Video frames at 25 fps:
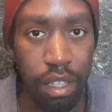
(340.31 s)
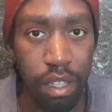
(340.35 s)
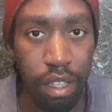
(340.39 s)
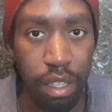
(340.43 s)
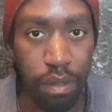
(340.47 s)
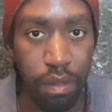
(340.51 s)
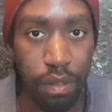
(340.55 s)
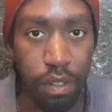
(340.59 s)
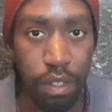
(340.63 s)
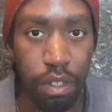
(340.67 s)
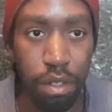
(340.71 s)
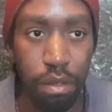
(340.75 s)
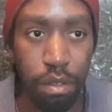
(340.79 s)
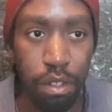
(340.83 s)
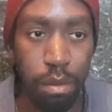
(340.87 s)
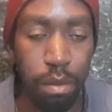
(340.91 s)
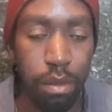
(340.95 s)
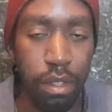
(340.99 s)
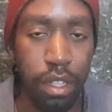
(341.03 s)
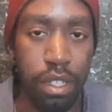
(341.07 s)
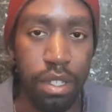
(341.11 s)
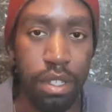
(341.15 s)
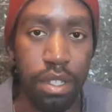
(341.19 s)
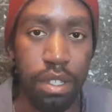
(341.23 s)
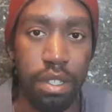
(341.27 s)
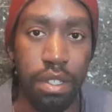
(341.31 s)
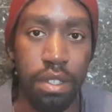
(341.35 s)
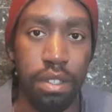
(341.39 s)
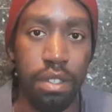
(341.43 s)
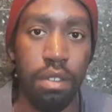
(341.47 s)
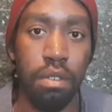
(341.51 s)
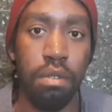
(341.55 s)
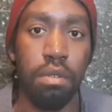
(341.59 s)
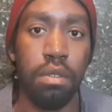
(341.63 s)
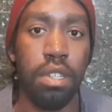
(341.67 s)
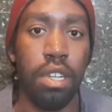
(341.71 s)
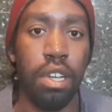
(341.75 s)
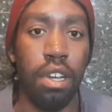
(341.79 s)
If your workplace is
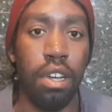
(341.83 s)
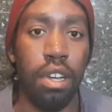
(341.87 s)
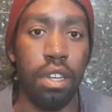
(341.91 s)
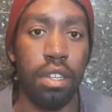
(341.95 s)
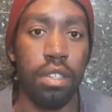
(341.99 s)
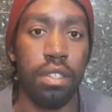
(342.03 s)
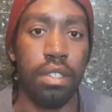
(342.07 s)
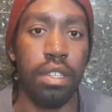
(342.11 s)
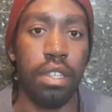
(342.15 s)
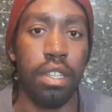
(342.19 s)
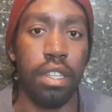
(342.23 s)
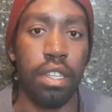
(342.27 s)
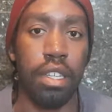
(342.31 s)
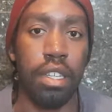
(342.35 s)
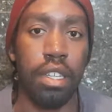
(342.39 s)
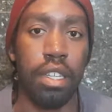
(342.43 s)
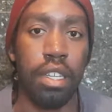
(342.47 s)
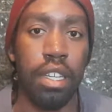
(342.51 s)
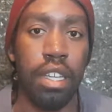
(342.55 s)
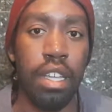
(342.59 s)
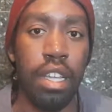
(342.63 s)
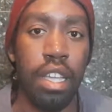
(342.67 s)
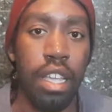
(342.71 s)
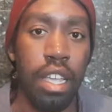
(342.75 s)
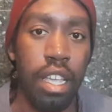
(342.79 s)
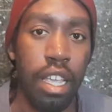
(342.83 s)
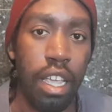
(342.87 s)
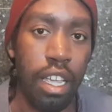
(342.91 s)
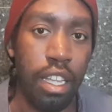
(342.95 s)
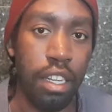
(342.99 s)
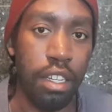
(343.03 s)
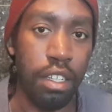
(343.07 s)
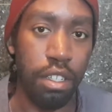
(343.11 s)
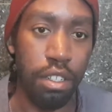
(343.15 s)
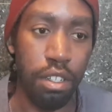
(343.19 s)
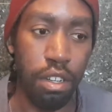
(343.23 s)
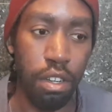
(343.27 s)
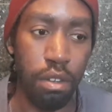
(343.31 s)
so toxic,
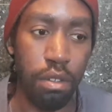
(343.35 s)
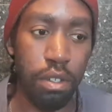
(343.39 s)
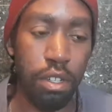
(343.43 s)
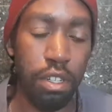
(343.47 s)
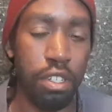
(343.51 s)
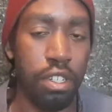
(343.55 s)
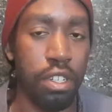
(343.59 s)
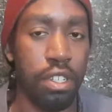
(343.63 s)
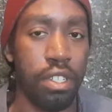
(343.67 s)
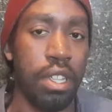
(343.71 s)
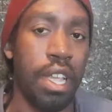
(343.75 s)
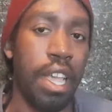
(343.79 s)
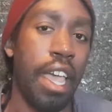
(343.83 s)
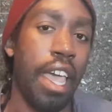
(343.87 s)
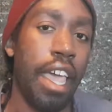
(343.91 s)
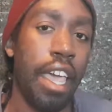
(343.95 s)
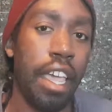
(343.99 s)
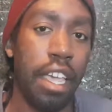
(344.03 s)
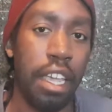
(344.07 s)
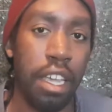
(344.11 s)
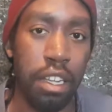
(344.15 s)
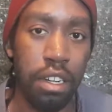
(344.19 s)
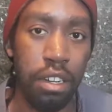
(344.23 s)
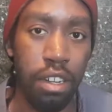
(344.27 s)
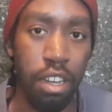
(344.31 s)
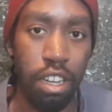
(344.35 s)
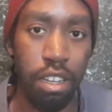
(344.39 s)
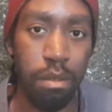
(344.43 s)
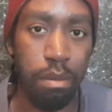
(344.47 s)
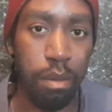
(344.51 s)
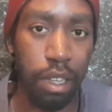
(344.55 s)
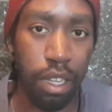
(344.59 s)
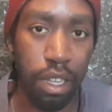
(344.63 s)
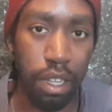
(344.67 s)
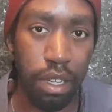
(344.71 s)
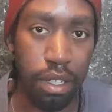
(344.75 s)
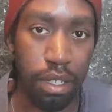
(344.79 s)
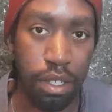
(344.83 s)
and you know, you're just hanging on
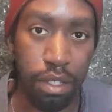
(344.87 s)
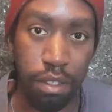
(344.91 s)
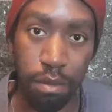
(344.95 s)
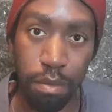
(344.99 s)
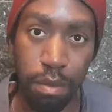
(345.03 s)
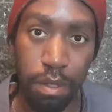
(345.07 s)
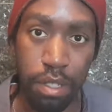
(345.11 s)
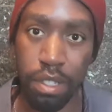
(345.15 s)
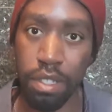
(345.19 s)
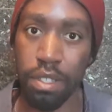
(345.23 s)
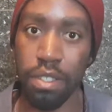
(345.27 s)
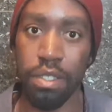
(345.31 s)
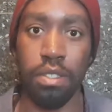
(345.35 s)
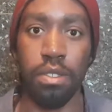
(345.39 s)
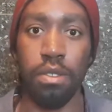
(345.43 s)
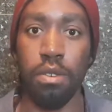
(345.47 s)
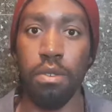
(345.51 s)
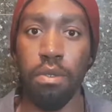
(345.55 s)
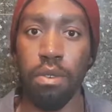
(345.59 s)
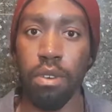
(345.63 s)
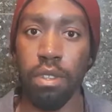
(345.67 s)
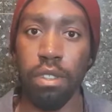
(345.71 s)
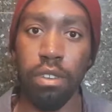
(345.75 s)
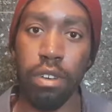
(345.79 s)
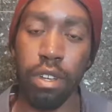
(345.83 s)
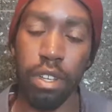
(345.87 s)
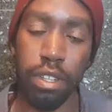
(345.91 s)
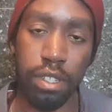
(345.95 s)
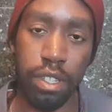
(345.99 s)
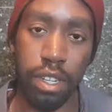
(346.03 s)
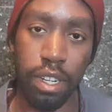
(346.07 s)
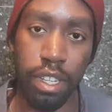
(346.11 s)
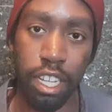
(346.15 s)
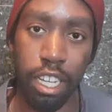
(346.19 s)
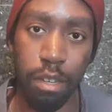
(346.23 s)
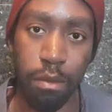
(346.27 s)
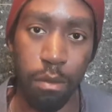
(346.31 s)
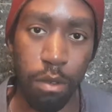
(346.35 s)
because you've been so loyal to
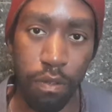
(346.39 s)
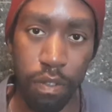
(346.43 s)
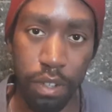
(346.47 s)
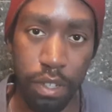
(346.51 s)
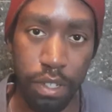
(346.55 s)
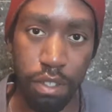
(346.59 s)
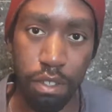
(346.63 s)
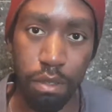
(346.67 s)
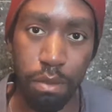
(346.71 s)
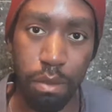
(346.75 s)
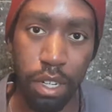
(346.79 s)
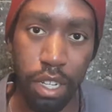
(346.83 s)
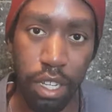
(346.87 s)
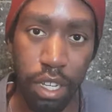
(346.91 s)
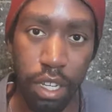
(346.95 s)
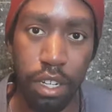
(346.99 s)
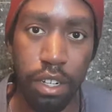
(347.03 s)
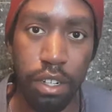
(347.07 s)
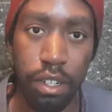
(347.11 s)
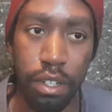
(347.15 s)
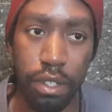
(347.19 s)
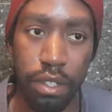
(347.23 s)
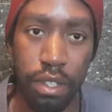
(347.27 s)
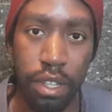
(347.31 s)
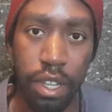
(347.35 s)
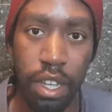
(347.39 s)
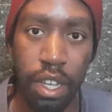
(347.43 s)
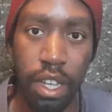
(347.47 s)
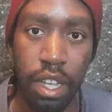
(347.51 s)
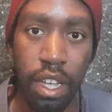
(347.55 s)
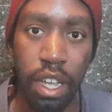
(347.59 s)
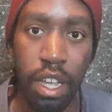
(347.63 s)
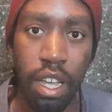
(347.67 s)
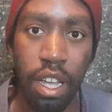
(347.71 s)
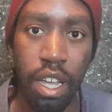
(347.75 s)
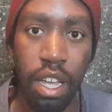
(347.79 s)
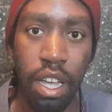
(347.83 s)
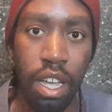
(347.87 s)
the company for so many years,
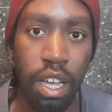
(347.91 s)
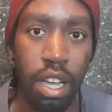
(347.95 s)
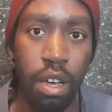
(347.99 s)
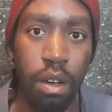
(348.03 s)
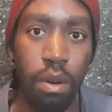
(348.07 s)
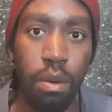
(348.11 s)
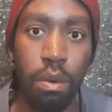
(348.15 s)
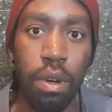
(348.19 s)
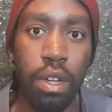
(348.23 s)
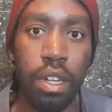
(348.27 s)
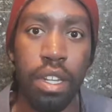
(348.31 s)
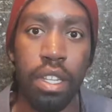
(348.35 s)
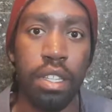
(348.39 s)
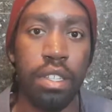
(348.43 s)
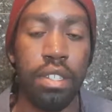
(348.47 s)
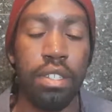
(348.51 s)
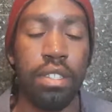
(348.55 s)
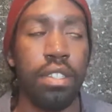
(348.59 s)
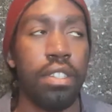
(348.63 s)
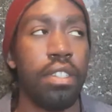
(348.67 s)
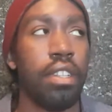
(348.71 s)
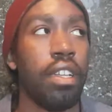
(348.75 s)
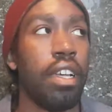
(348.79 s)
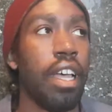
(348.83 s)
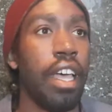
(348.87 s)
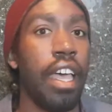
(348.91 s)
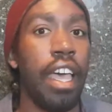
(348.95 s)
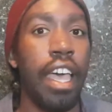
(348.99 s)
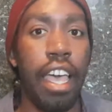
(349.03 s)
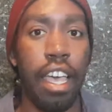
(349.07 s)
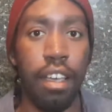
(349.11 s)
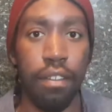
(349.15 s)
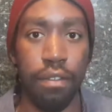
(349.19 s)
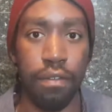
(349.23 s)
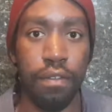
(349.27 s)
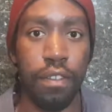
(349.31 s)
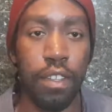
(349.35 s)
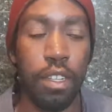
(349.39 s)
what is the
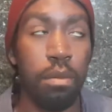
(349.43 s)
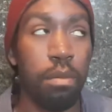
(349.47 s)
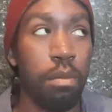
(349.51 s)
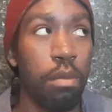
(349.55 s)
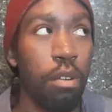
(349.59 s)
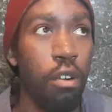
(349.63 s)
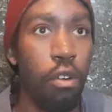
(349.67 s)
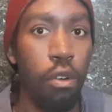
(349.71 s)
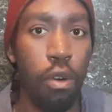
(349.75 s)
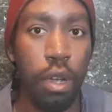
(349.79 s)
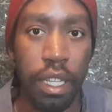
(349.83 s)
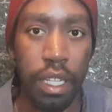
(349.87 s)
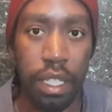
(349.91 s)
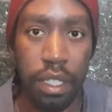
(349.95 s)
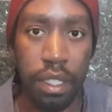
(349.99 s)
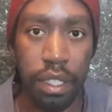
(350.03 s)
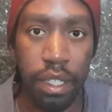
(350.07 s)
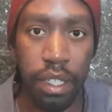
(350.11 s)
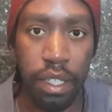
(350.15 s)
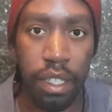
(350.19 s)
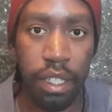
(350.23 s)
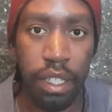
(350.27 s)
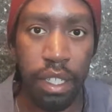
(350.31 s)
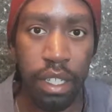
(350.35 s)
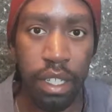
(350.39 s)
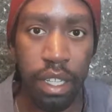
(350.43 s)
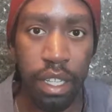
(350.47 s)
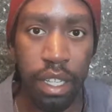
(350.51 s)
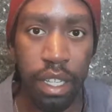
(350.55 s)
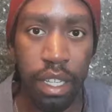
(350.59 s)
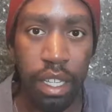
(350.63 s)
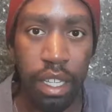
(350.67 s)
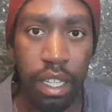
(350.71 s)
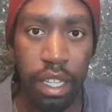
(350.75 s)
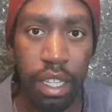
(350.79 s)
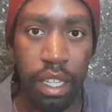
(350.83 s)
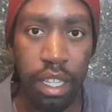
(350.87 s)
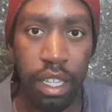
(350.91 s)
effing point?
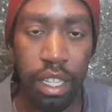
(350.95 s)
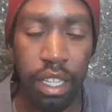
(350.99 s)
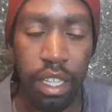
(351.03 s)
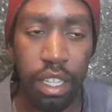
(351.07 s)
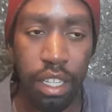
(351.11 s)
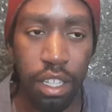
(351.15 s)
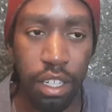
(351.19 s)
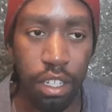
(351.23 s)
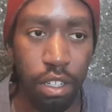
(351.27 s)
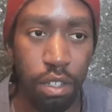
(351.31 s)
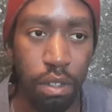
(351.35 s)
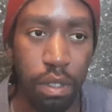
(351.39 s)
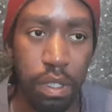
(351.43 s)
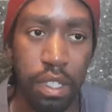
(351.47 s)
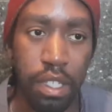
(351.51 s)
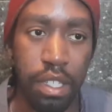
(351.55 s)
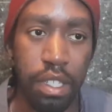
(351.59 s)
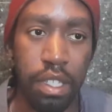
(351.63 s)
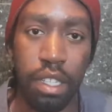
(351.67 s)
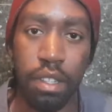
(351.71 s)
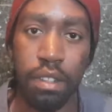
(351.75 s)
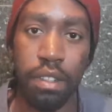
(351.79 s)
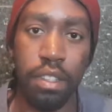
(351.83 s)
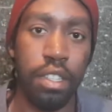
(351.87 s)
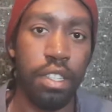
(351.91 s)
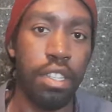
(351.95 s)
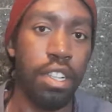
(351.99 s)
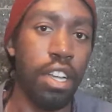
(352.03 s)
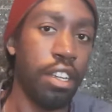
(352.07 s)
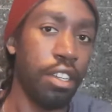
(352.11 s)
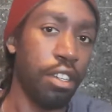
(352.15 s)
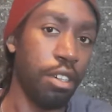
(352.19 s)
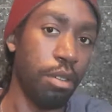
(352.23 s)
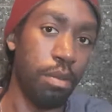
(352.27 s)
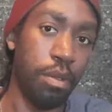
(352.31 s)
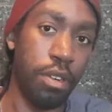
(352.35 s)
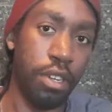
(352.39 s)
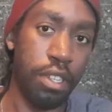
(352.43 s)
You know, it's not
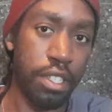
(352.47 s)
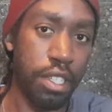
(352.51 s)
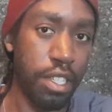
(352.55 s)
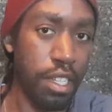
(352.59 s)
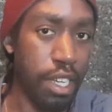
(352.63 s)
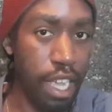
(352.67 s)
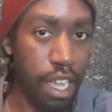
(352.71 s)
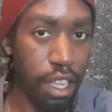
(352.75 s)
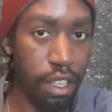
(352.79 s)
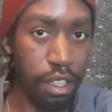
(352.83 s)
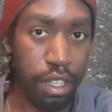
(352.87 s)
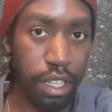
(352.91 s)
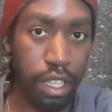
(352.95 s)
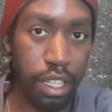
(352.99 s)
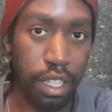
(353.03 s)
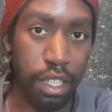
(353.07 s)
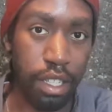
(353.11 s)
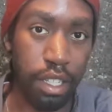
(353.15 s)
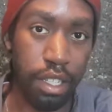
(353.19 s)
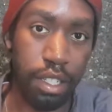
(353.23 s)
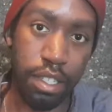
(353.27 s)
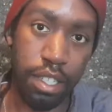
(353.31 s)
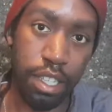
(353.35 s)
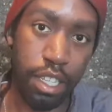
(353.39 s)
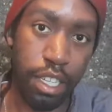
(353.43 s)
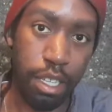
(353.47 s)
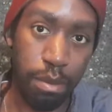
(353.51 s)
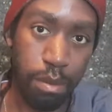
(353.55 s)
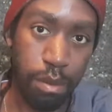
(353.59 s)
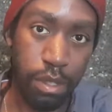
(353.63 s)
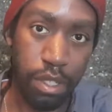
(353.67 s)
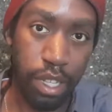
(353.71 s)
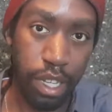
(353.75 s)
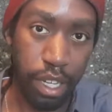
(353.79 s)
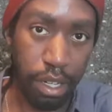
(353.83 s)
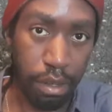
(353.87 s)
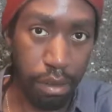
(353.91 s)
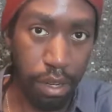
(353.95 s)
your personality, it
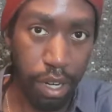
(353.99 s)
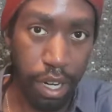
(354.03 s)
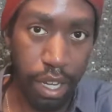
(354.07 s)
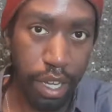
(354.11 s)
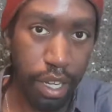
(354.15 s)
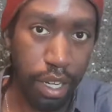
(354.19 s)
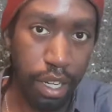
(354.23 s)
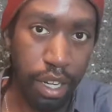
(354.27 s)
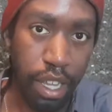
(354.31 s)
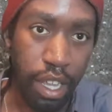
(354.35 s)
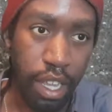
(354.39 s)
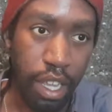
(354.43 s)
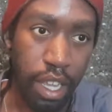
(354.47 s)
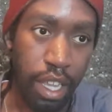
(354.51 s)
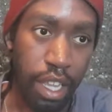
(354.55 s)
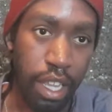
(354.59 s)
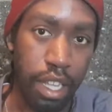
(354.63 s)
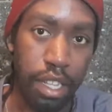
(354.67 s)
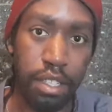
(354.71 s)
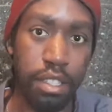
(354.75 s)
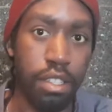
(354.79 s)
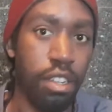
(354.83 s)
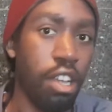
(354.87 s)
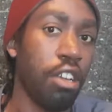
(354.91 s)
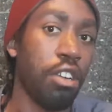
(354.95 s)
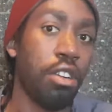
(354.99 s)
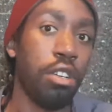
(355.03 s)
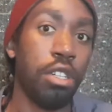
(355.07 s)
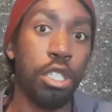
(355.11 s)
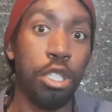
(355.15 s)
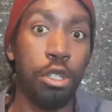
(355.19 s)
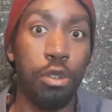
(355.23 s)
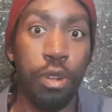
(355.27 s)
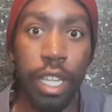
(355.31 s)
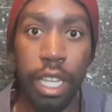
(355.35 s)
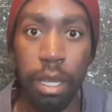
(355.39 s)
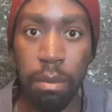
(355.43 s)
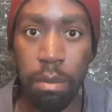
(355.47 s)
seems like, right? It's not your
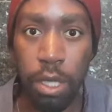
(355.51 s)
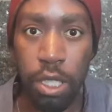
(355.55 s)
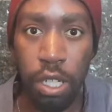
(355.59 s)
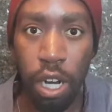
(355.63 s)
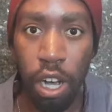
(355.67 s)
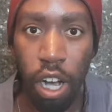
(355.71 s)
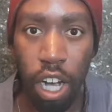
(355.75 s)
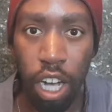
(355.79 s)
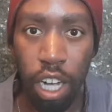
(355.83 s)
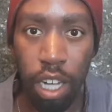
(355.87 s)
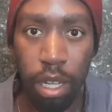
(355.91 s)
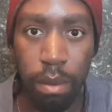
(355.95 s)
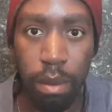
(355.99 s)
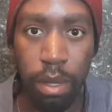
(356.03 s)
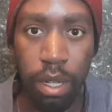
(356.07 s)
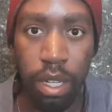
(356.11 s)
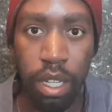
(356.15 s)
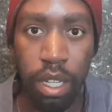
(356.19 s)
dream job.